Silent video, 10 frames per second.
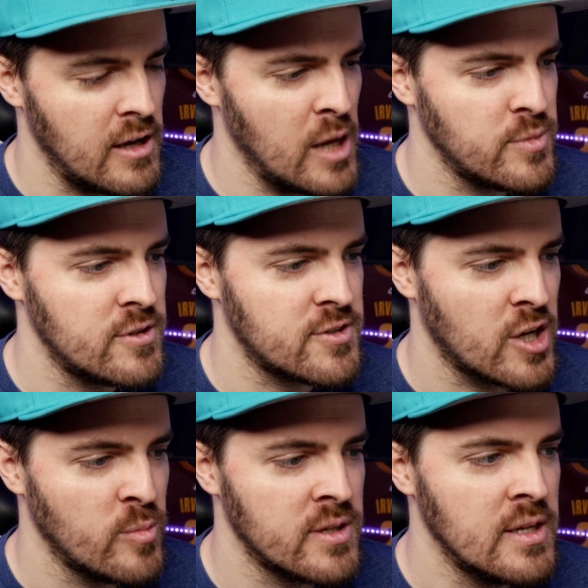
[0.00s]
you
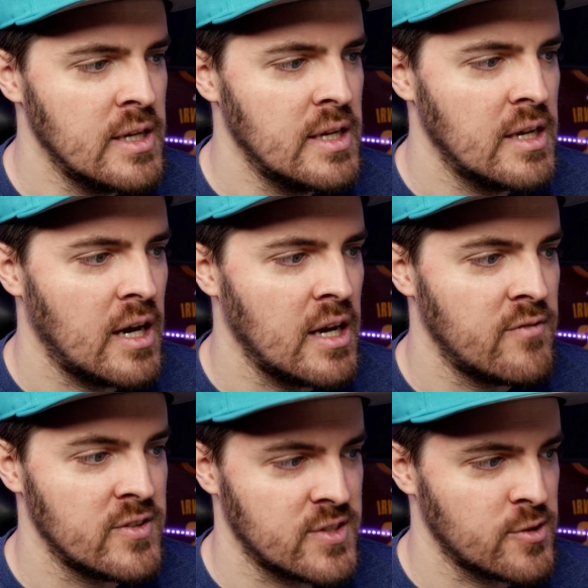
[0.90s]
determine if
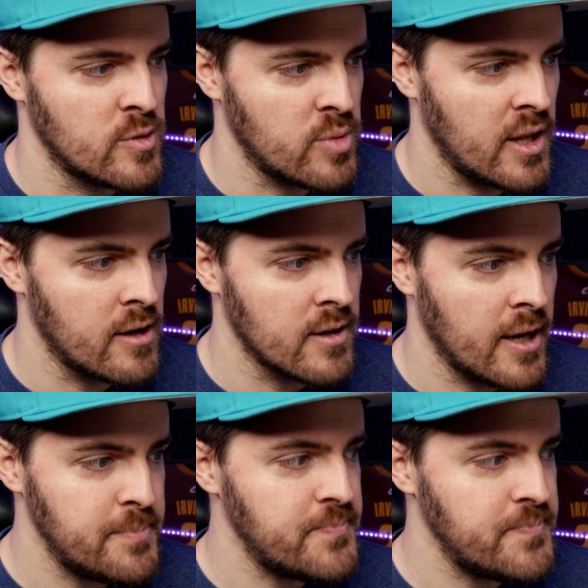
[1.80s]
this is a good play or not.